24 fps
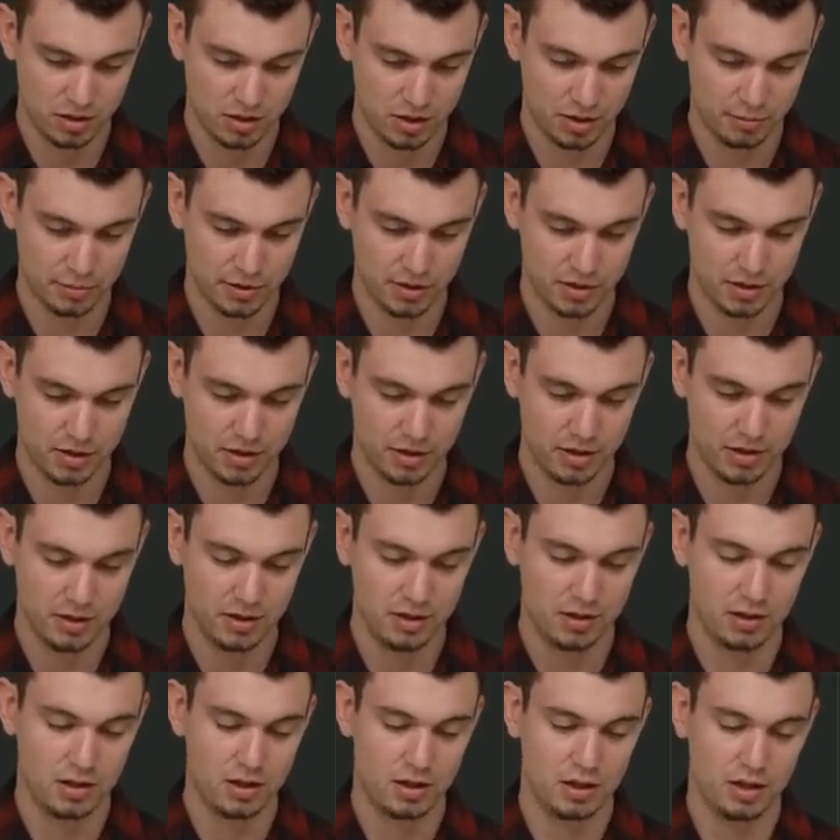number.
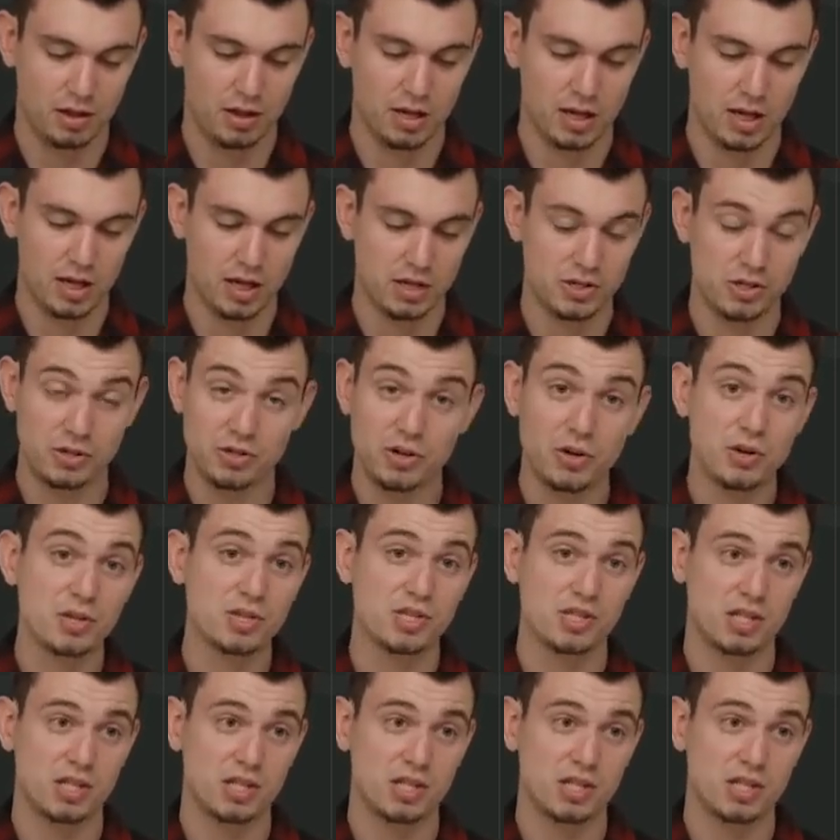And you'll notice